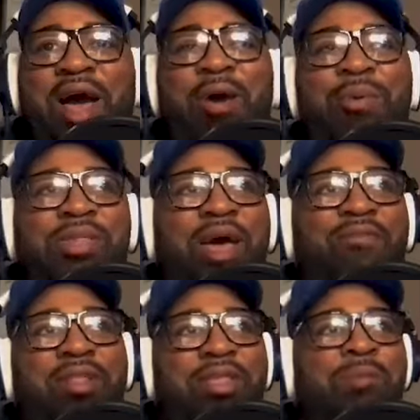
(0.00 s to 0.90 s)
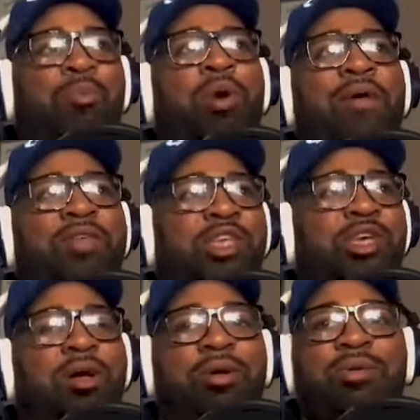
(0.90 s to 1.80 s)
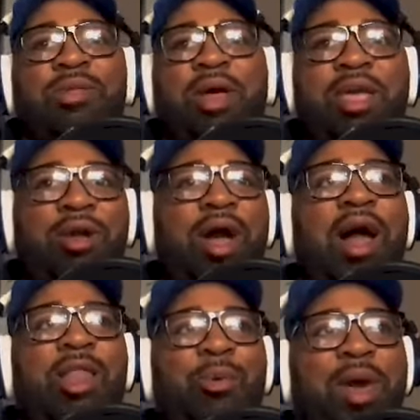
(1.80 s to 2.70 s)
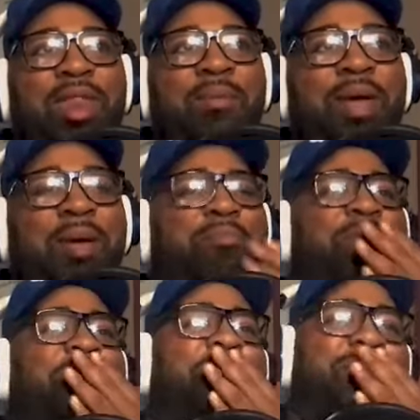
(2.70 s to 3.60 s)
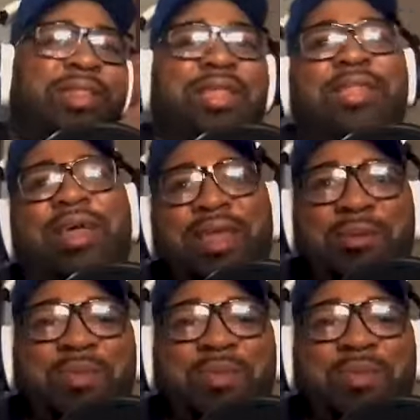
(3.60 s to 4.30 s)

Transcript: always have like this private chuckle. So I hear hallowed, I'm like, that's not it.